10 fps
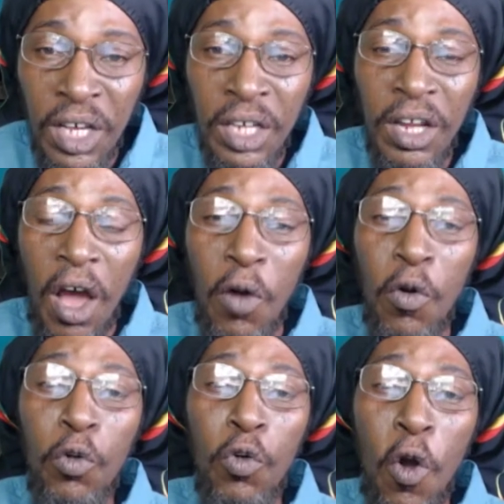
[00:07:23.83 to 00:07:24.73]
Now,
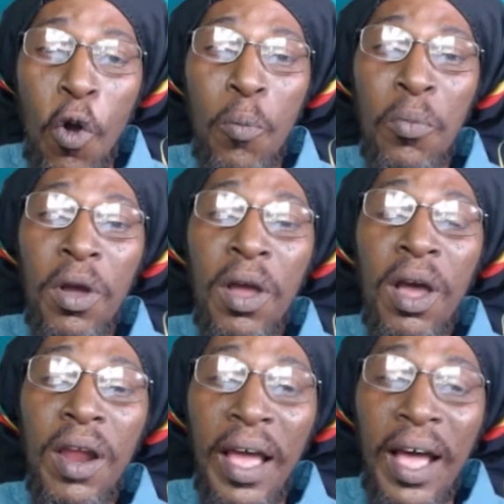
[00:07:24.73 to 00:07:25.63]
Rome,
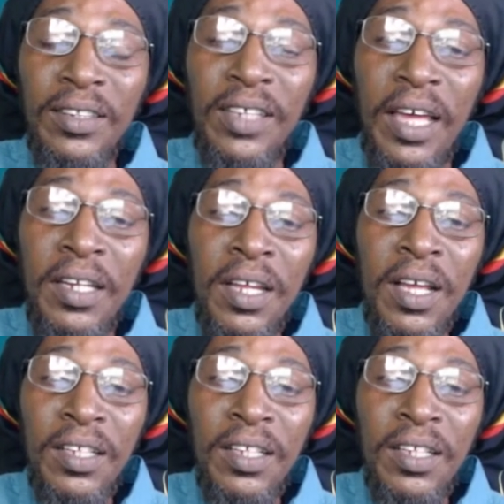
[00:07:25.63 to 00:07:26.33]
like I said,